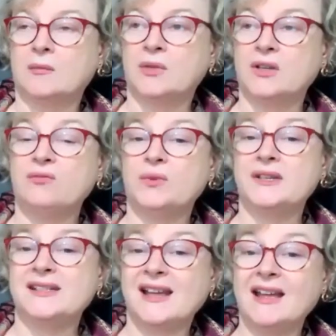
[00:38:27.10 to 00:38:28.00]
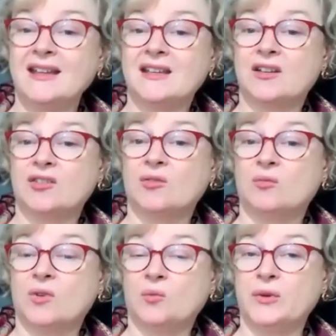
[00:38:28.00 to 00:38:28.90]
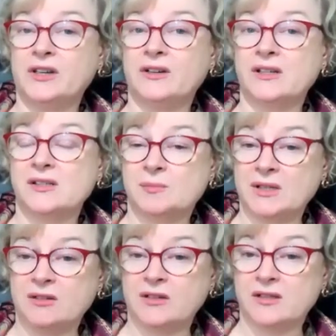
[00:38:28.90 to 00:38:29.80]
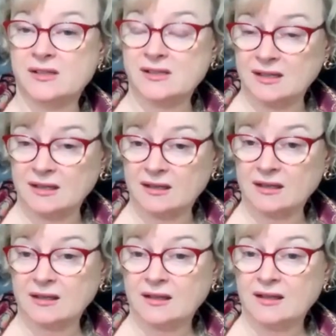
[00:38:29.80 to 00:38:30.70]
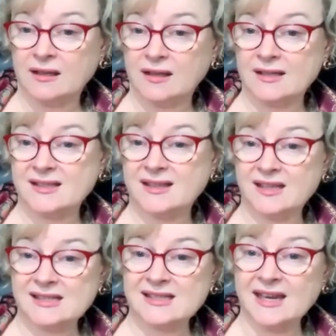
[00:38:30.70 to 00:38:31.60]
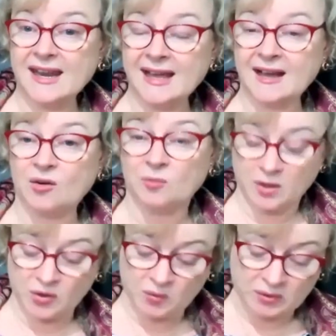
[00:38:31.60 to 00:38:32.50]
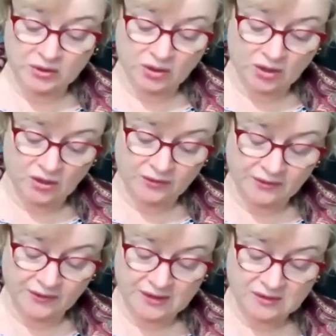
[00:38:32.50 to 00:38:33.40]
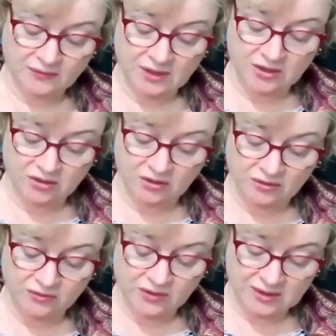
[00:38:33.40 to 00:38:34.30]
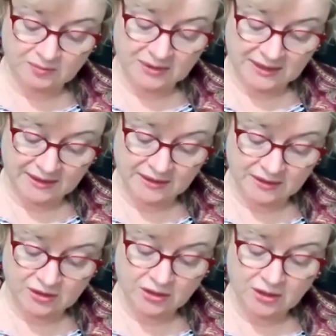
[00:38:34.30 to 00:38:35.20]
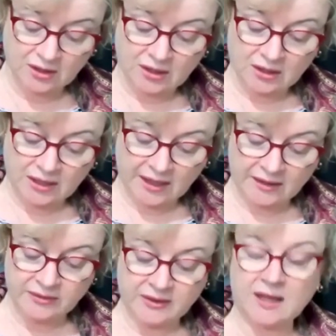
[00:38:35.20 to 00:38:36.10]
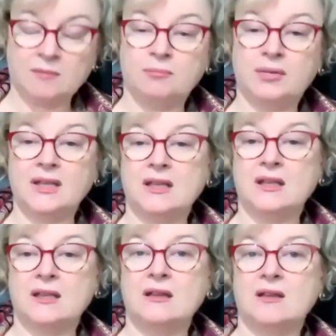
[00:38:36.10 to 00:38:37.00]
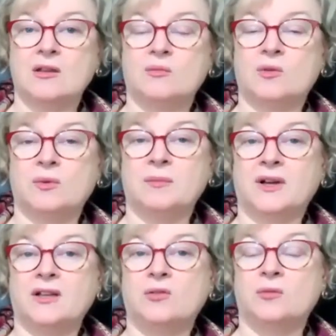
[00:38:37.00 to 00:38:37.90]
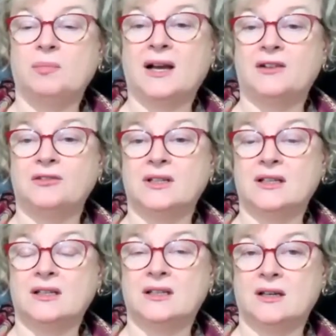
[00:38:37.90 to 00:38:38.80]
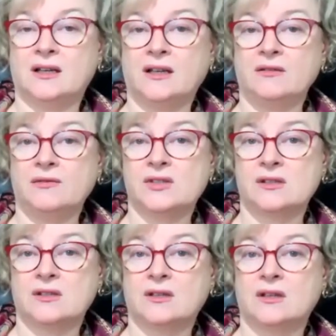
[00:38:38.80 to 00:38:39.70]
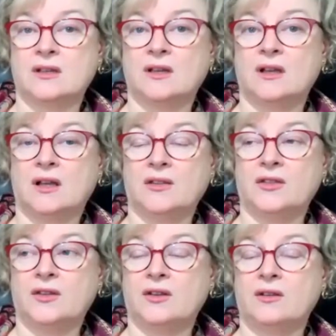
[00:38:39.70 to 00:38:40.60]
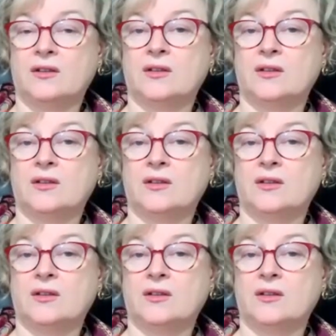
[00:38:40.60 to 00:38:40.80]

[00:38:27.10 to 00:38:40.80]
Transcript: but if we take what we're experiencing as this now moment on this version of this planet, can there be what we might call parallel lives, other